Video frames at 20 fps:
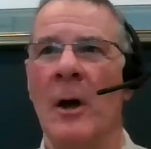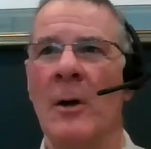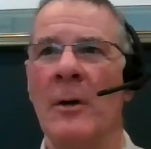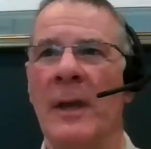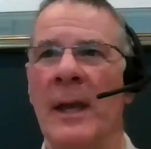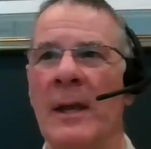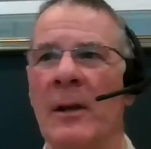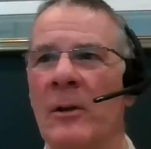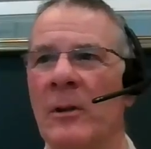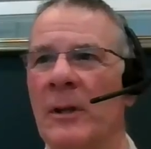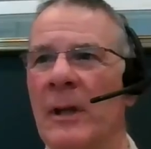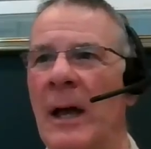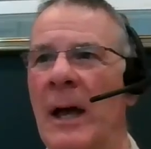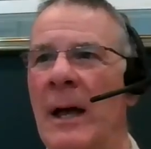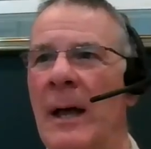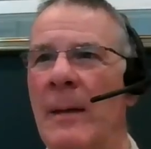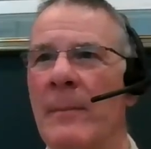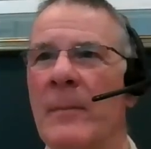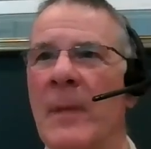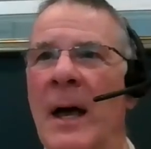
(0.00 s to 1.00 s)
okay, look,
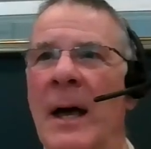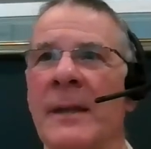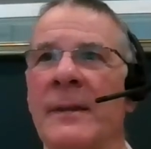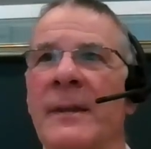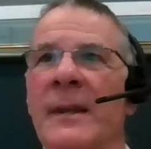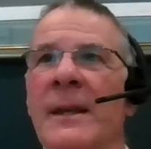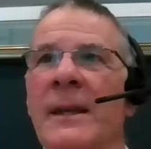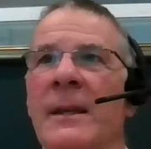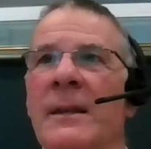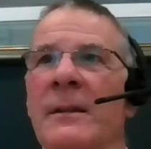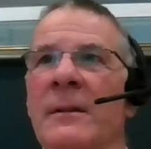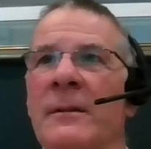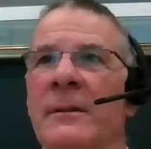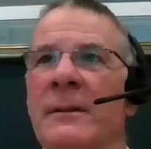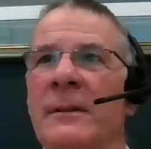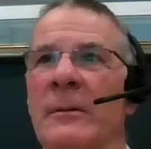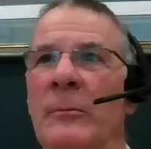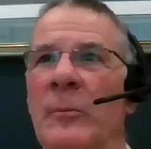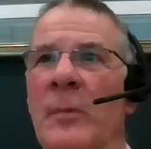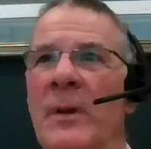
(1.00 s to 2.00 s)
I think
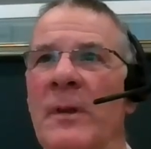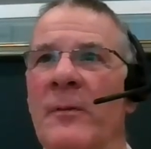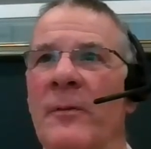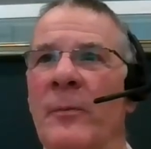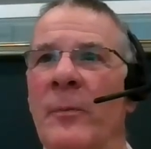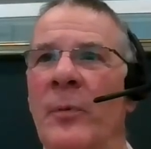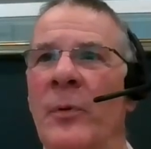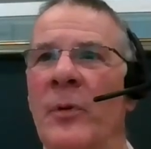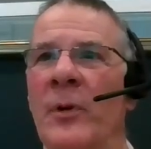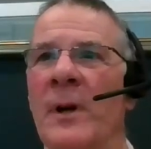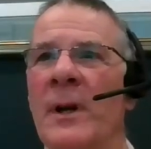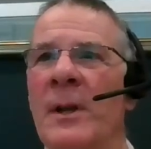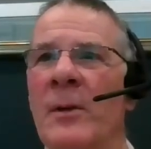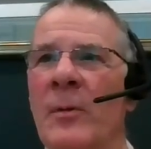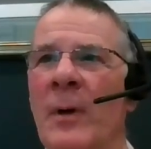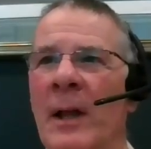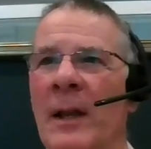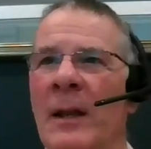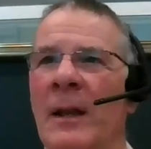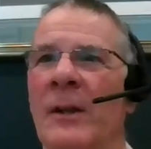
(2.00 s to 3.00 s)
we've pretty
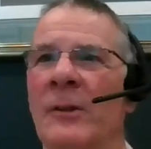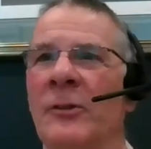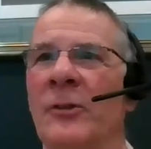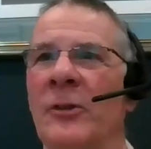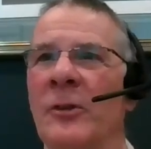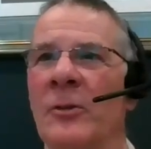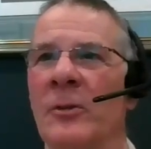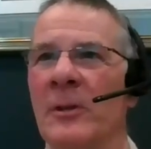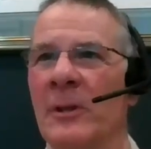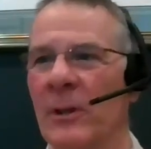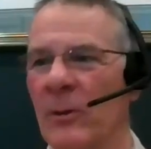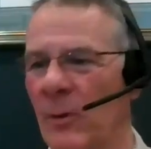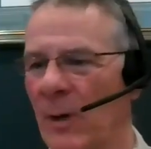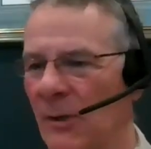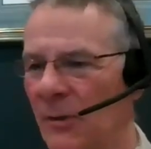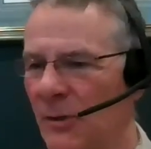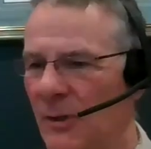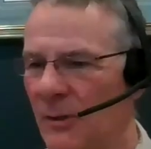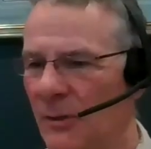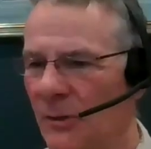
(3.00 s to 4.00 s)
well answered all the
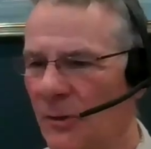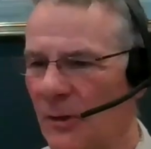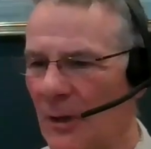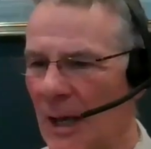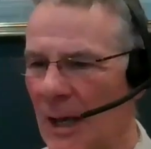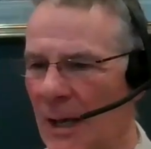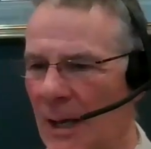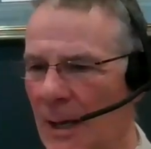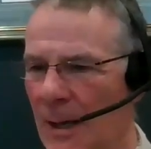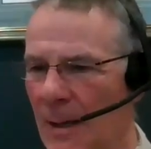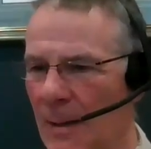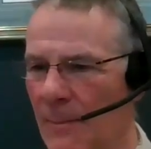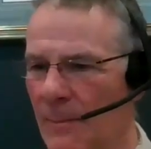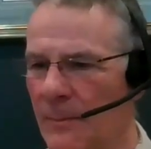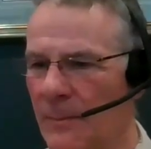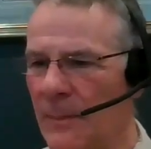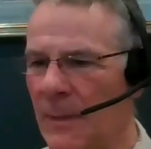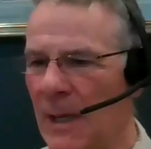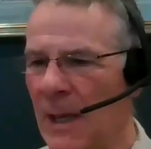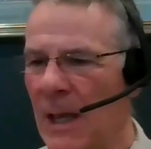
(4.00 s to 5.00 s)
questions.
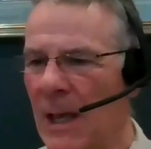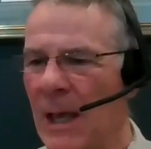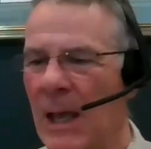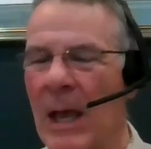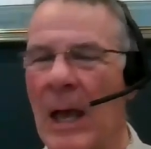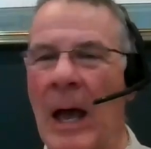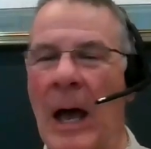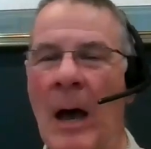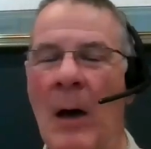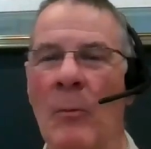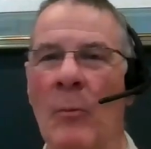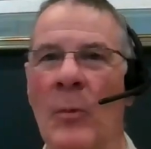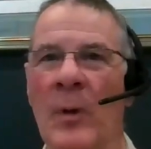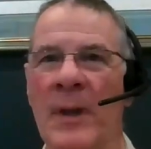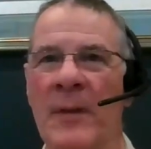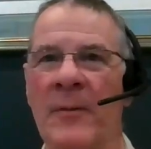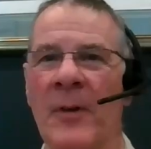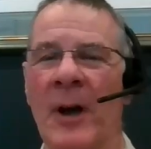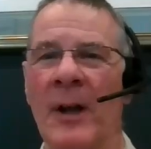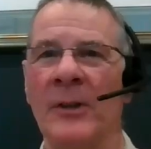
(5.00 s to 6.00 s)

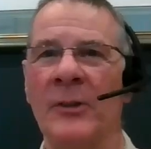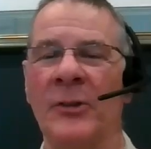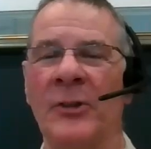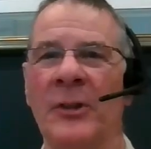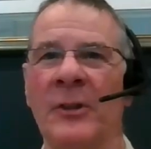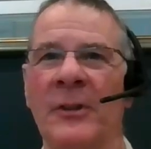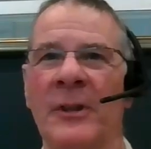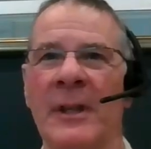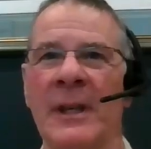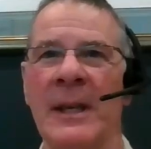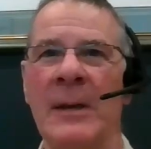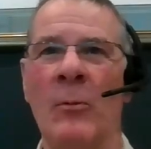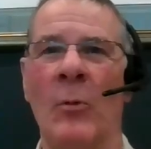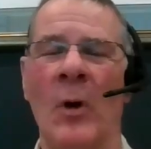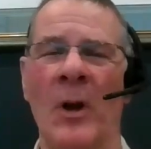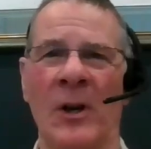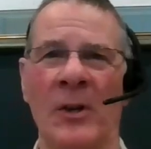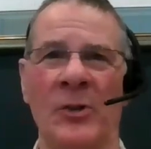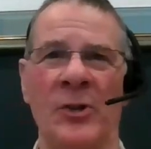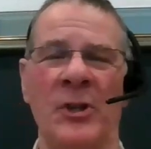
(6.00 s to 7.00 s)
We've answered the
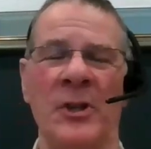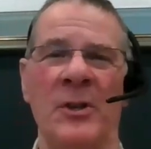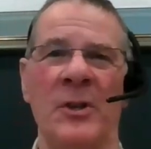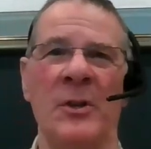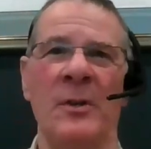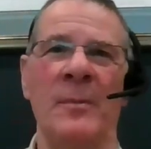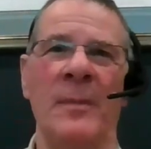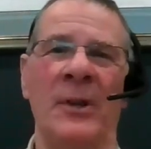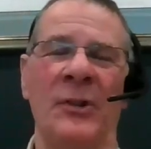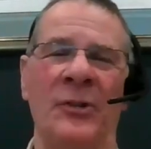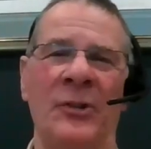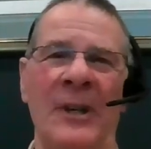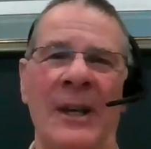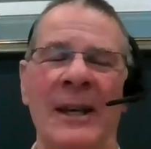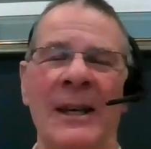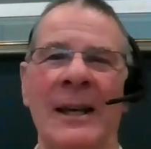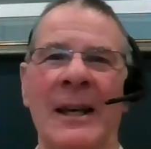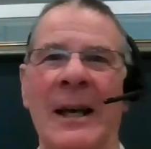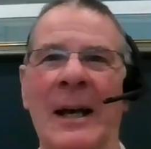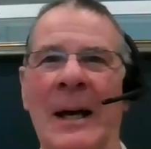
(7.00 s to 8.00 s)
what'll she do,
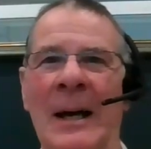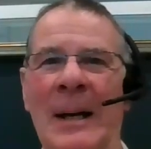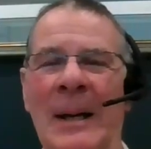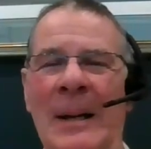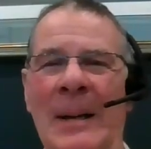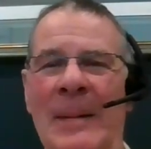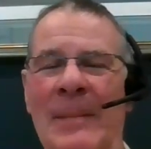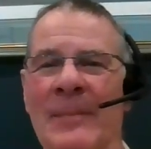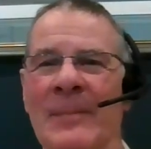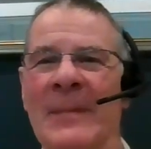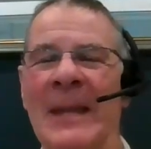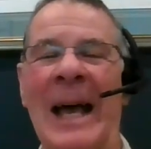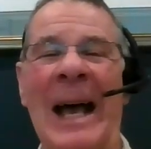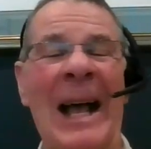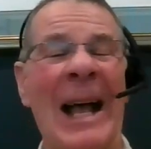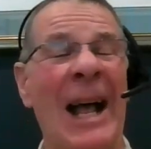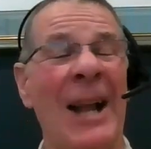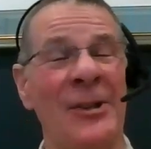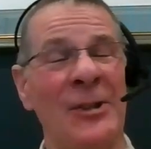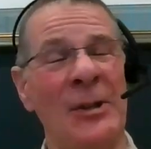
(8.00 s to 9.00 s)
Mr.
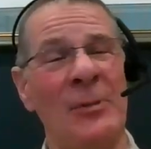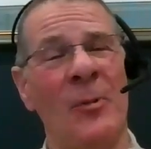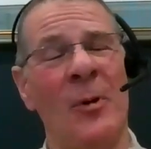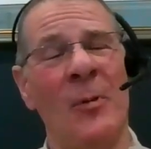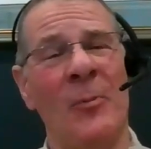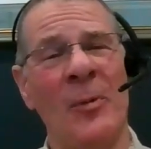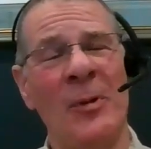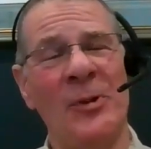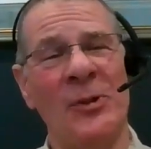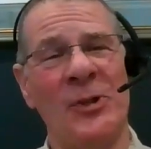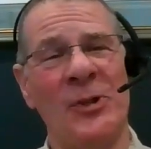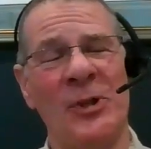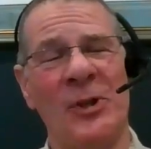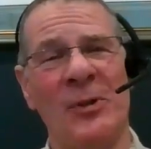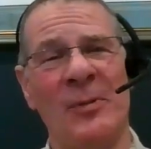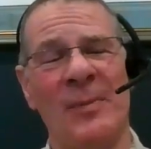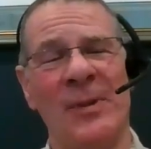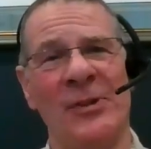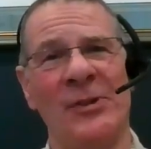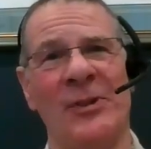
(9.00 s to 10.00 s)
Actually, what will she
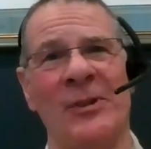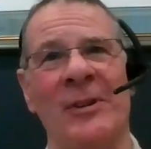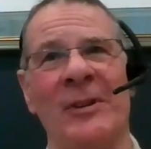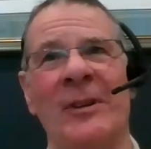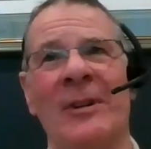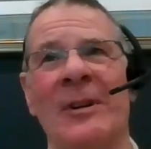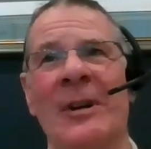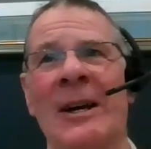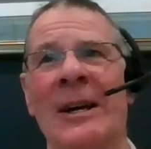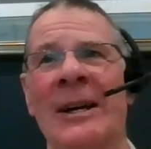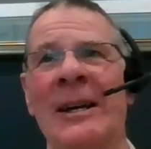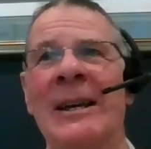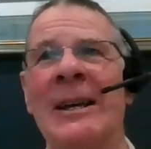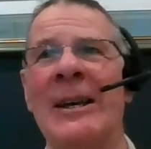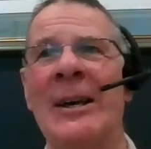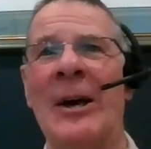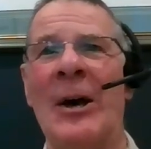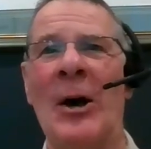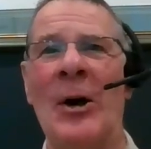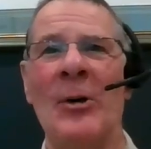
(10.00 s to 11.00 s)
do, Mr.
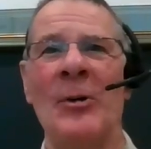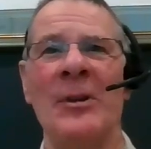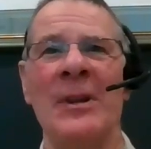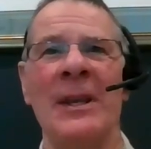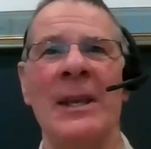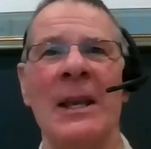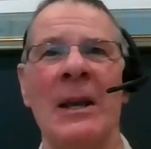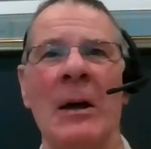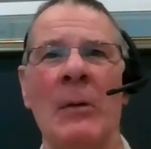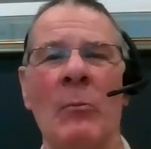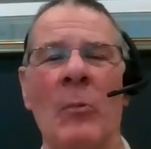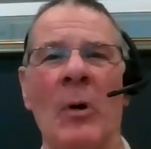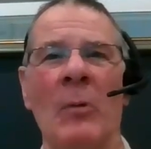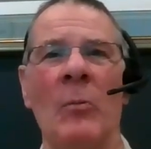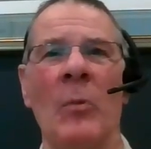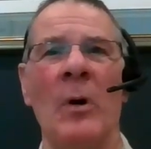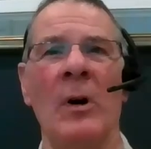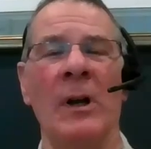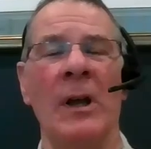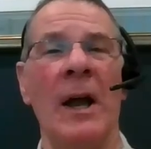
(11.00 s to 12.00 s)
Odie?
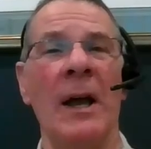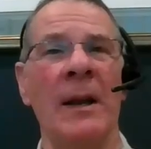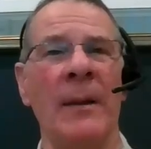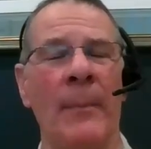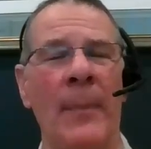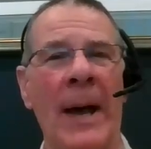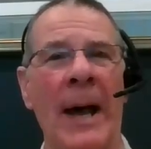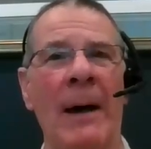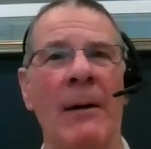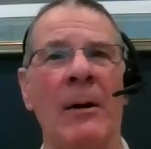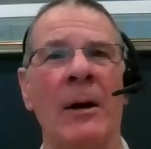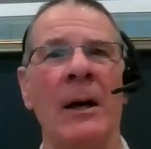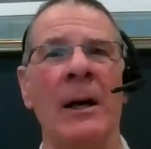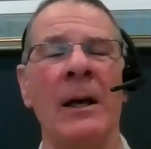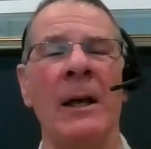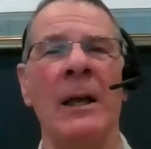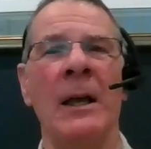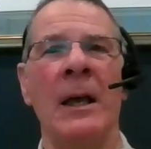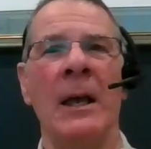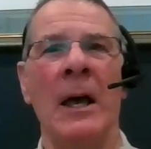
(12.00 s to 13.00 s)
What kind of power
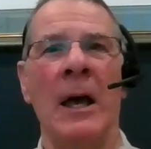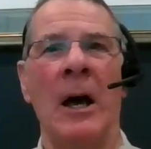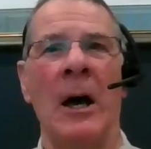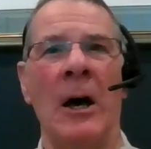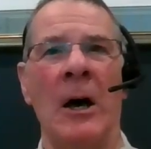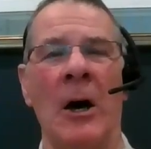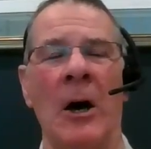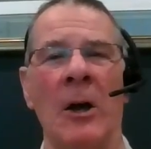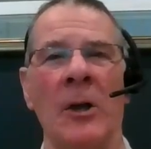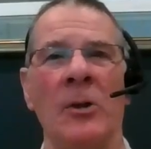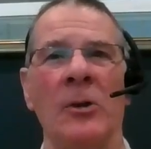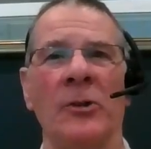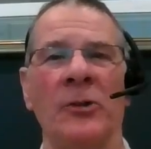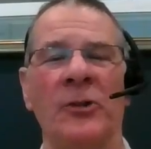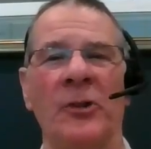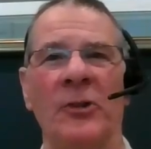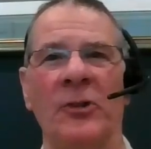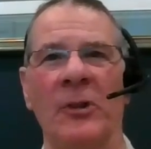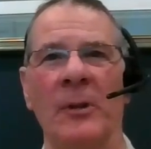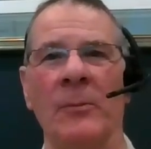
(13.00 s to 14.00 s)
are your
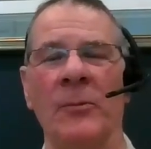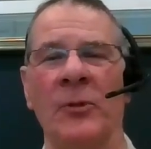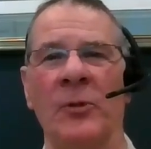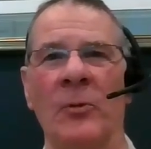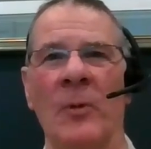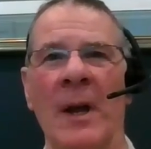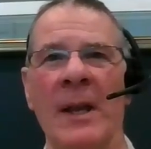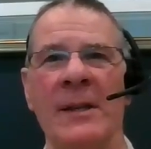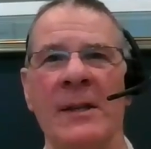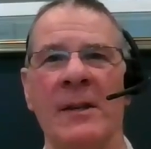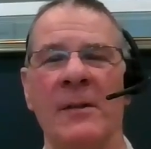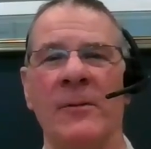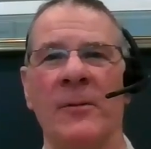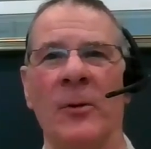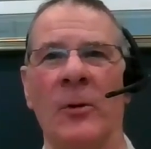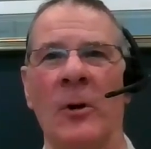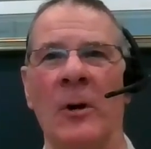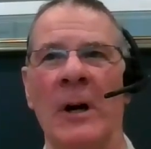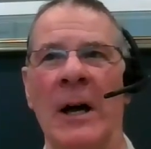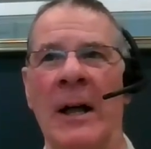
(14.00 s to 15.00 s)
systems rated
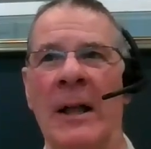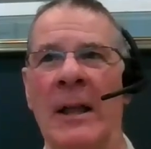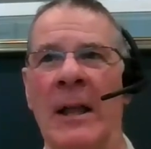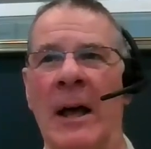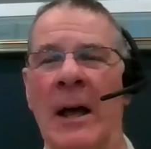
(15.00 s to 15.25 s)
for?